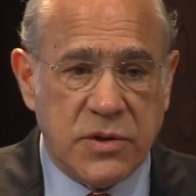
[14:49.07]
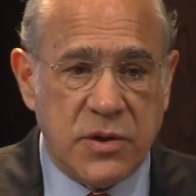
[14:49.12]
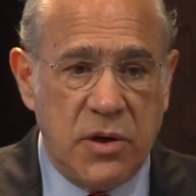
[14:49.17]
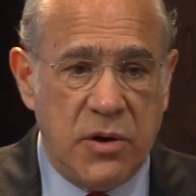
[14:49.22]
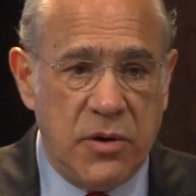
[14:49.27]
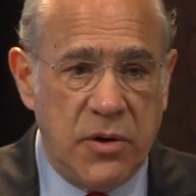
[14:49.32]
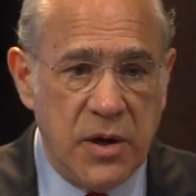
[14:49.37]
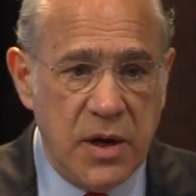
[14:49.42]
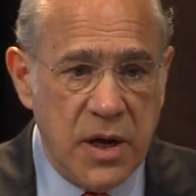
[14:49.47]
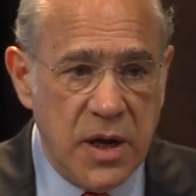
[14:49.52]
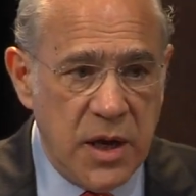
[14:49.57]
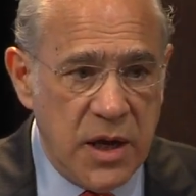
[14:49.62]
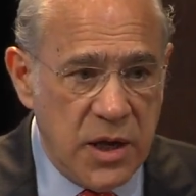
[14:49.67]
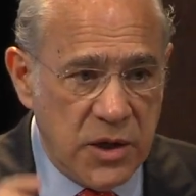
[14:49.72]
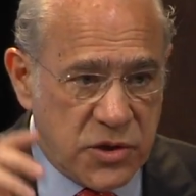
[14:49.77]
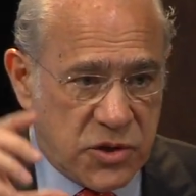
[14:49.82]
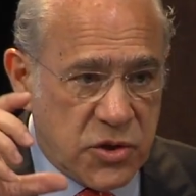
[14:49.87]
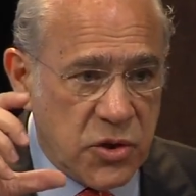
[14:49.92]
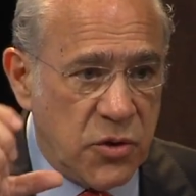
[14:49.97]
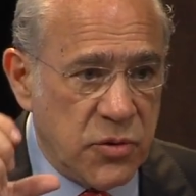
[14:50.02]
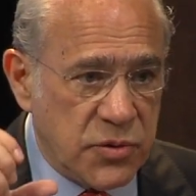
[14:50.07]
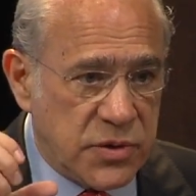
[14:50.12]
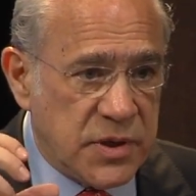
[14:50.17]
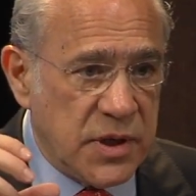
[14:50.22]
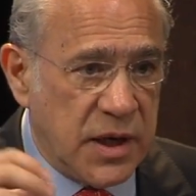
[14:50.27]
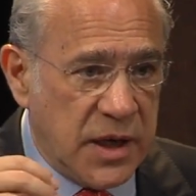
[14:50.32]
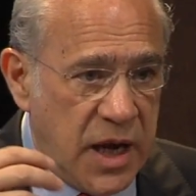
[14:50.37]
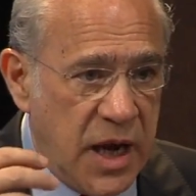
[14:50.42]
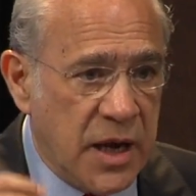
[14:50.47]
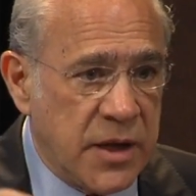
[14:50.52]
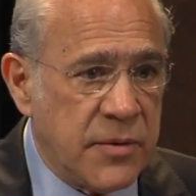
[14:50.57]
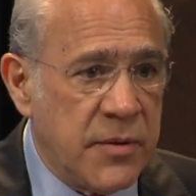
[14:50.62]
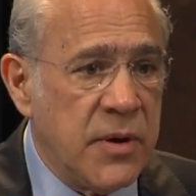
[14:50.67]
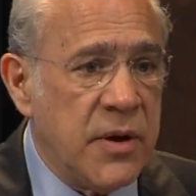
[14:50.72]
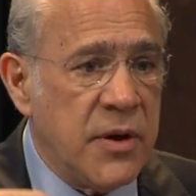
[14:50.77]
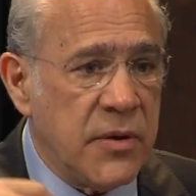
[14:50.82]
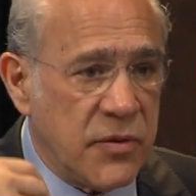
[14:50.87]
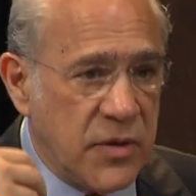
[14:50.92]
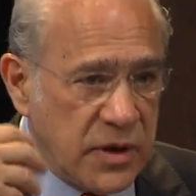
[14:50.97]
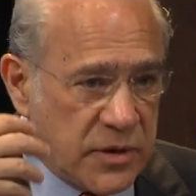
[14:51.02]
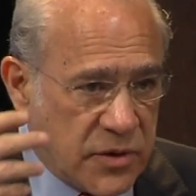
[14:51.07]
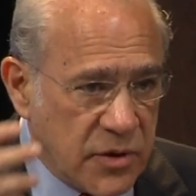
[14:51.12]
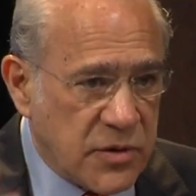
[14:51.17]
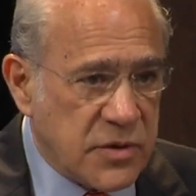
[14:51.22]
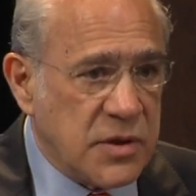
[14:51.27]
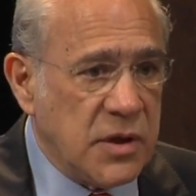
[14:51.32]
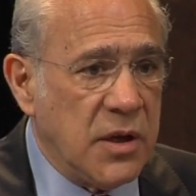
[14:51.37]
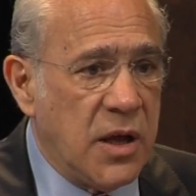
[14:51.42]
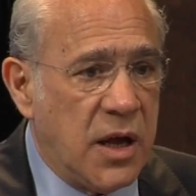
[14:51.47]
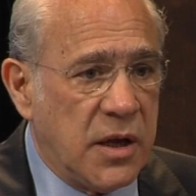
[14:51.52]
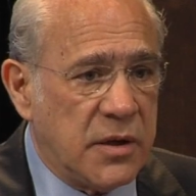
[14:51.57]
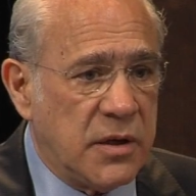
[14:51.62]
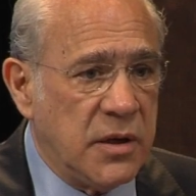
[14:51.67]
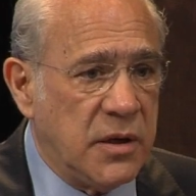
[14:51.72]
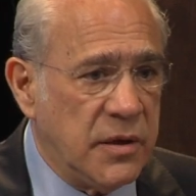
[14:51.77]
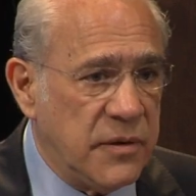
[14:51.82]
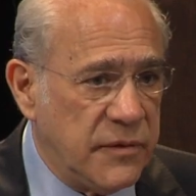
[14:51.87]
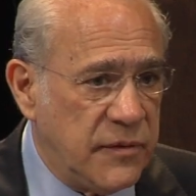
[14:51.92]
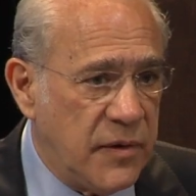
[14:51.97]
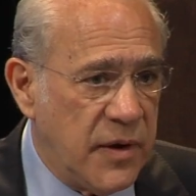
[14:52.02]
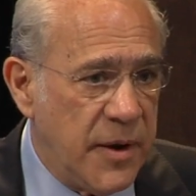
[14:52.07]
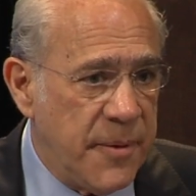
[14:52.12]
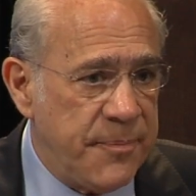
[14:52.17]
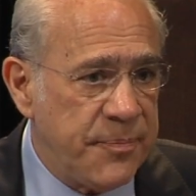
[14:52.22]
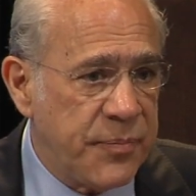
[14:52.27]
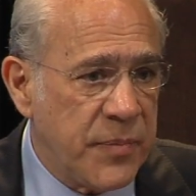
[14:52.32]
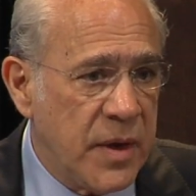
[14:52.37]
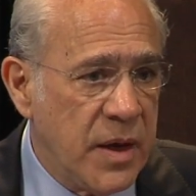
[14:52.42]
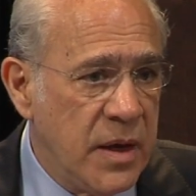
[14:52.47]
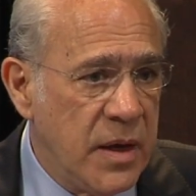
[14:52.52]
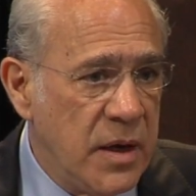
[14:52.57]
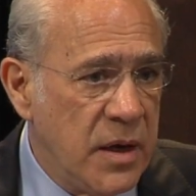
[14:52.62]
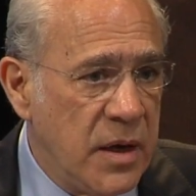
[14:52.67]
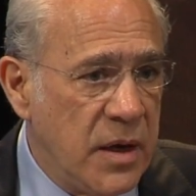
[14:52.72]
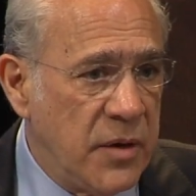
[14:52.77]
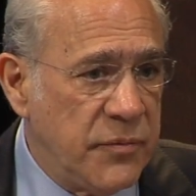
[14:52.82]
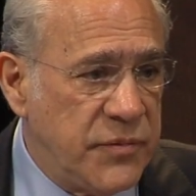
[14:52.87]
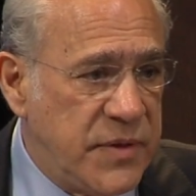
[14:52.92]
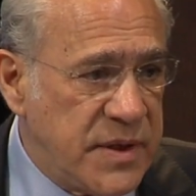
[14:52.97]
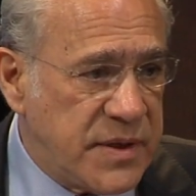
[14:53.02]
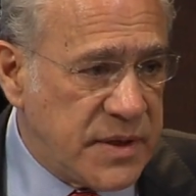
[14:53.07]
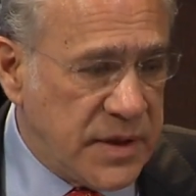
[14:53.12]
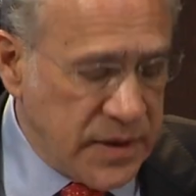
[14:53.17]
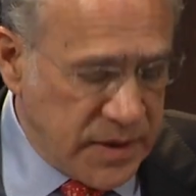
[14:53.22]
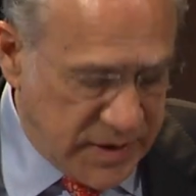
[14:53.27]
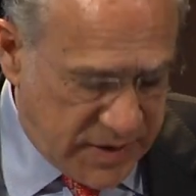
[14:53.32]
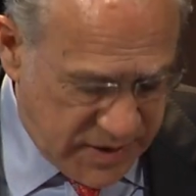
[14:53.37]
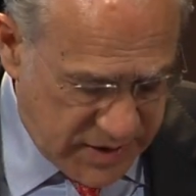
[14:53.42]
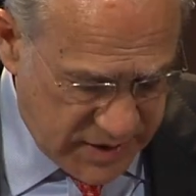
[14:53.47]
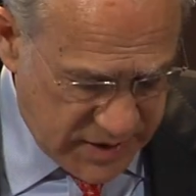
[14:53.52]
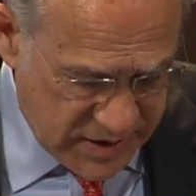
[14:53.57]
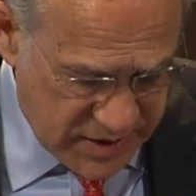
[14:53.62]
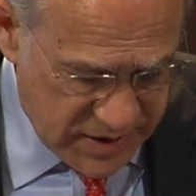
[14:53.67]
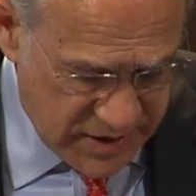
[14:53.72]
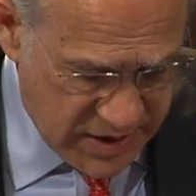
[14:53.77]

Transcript: So it shows, again, that there's a lot of distance